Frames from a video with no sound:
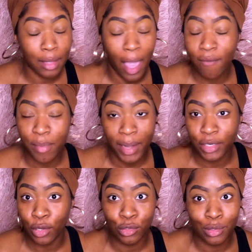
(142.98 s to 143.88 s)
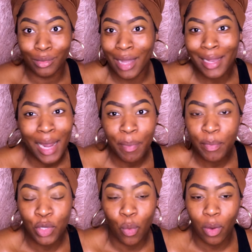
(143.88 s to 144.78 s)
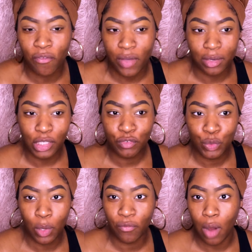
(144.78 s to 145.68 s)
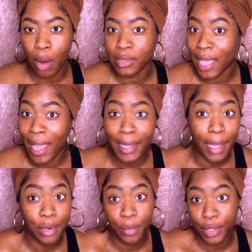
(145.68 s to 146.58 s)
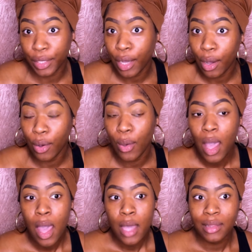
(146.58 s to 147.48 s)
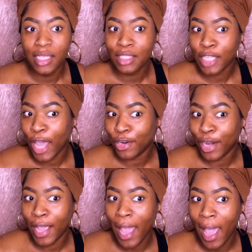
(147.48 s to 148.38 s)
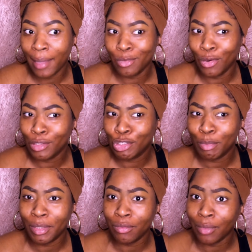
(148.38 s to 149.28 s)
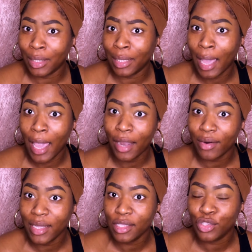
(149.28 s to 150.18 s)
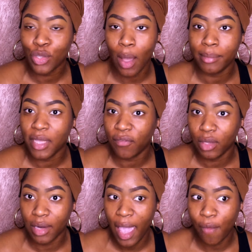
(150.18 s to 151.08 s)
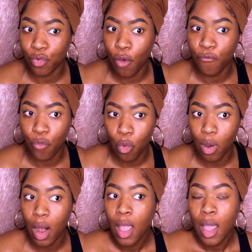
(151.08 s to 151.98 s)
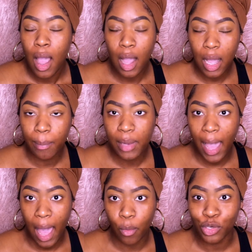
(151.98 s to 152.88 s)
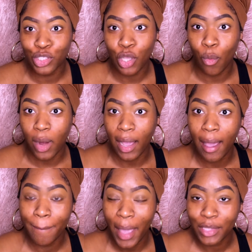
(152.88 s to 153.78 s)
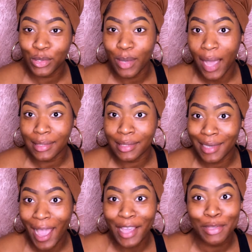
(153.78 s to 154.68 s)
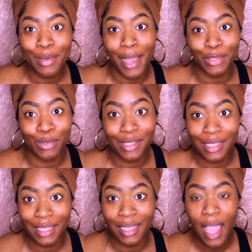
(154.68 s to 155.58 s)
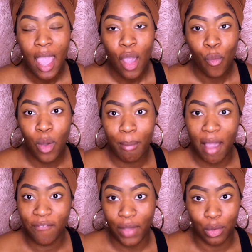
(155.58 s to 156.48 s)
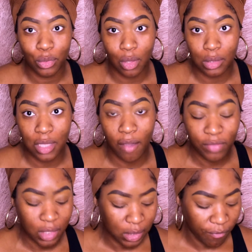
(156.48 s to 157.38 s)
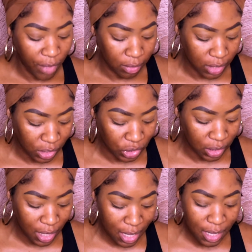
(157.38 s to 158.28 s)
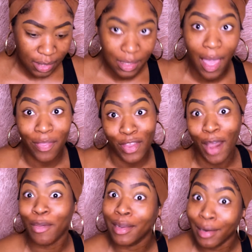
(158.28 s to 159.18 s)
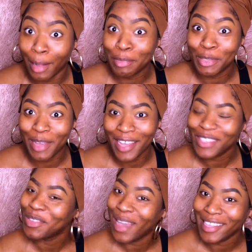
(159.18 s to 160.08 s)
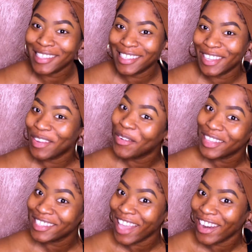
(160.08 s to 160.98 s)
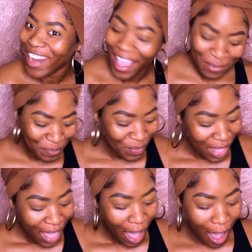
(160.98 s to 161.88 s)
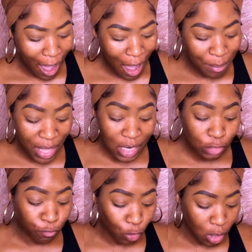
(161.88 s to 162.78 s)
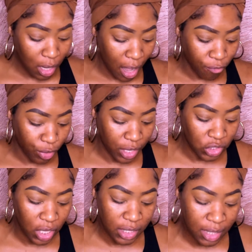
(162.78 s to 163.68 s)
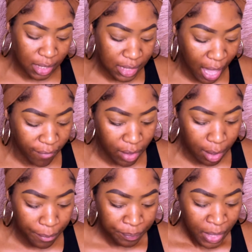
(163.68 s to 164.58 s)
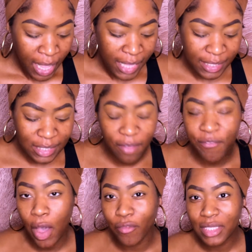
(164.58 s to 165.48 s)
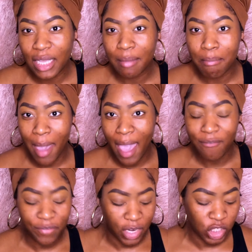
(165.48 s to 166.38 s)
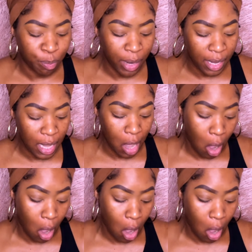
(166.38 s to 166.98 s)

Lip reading: Everybody knows a lot of people don't wear foundation for 24 hours. I ain't got nowhere to go. This Saturday I'm going to be running errands, so I'm definitely going to have it on for a couple of hours. So when I come back to you guys tonight, you guys will see what my final thoughts of this foundation is, and then I'll get it up to you guys so you guys can see it on this Saturday. It is full coverage. It does have it says a velveteen matte finish, but